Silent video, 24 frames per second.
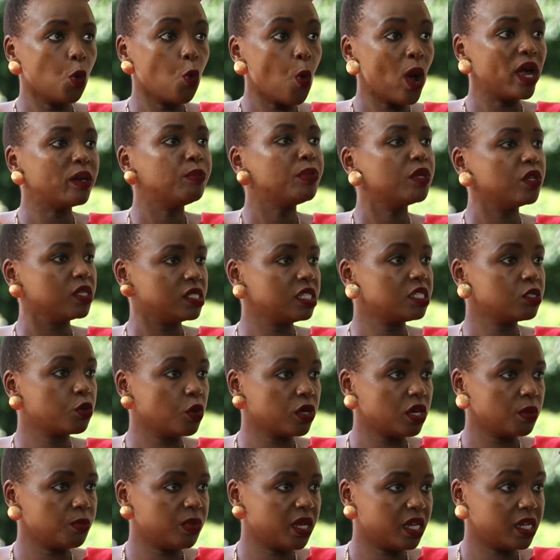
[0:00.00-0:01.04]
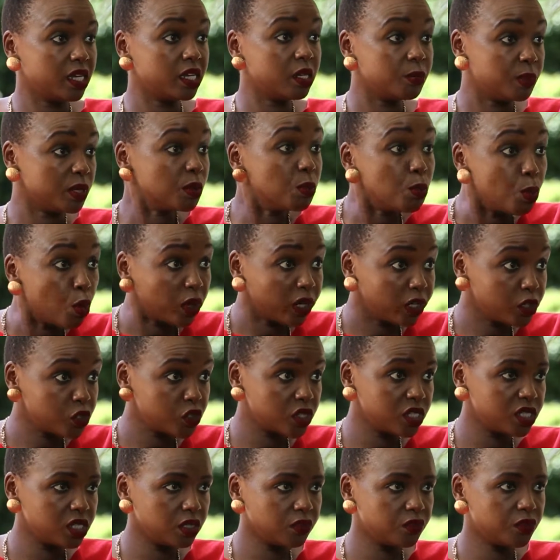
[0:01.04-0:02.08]
One because it's going to be a little bit more
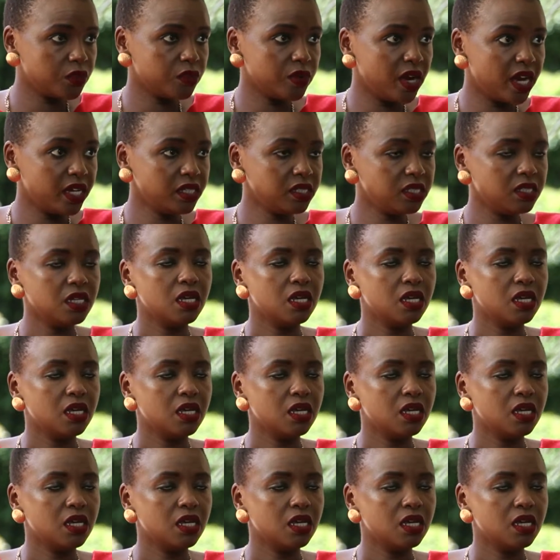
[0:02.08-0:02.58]
interesting for us.